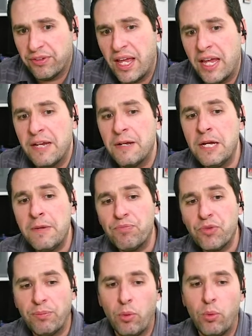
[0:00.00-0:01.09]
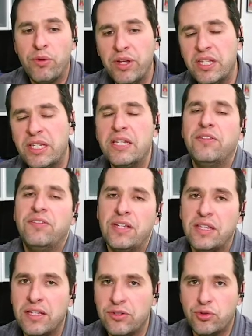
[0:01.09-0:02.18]
a day. But we really need to
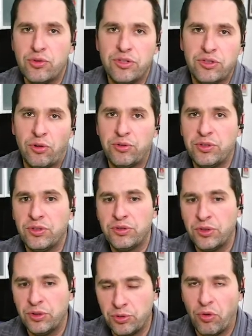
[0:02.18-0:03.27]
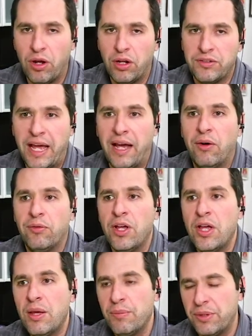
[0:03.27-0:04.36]
see this start to, to draw down
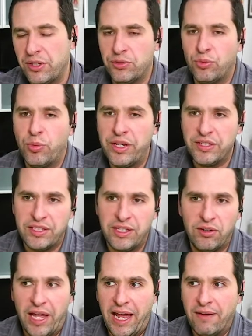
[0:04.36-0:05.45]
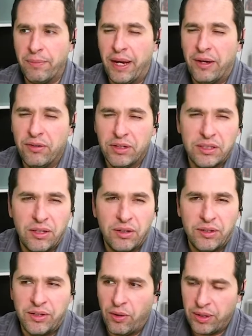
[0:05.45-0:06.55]
because we still have about,
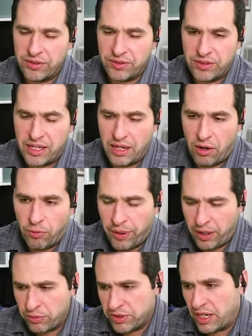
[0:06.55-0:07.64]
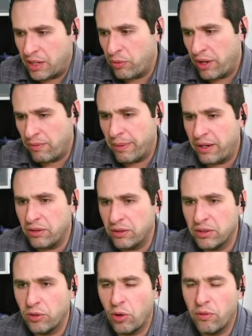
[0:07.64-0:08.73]
you know, as the OPEC was saying, we have about a
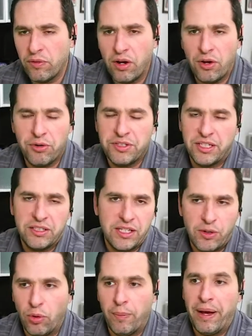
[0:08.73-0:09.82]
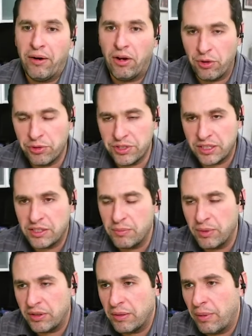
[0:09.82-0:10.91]
little over 160 or about 160
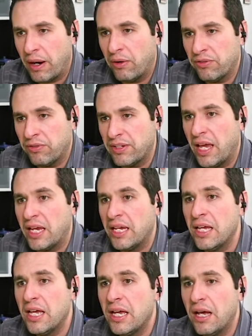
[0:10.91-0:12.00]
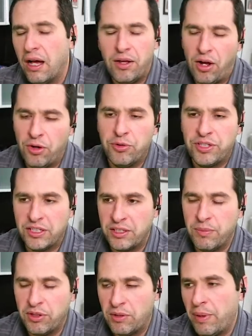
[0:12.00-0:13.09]
million barrels a day, uh,
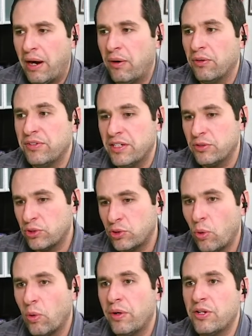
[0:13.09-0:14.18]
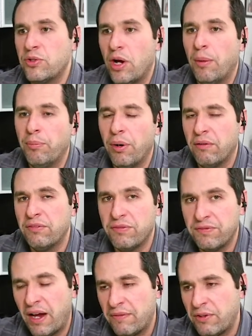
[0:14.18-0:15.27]
160 million barrels in storage above the
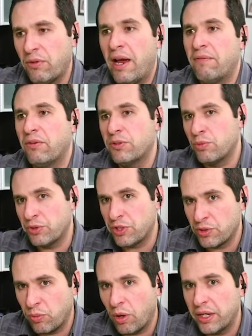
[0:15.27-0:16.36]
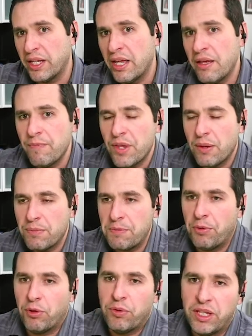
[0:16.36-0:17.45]
five year average, which is what
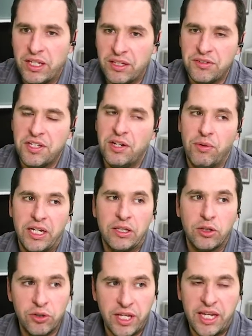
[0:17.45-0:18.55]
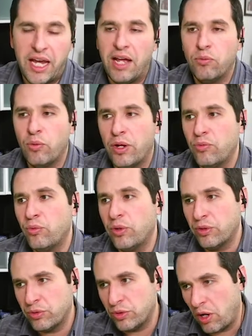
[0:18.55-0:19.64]
people are really considering and looking at when
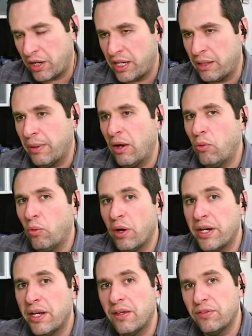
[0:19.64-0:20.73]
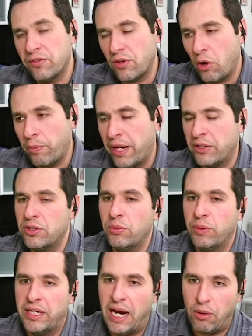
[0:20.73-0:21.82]
we're talking about what is OPEC
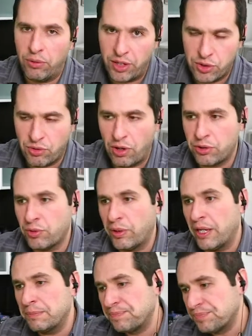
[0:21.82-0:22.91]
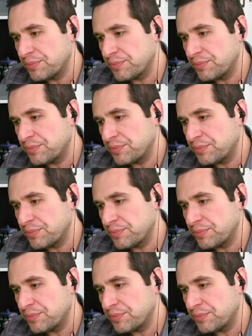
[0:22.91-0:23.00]
doing? How are they structuring it?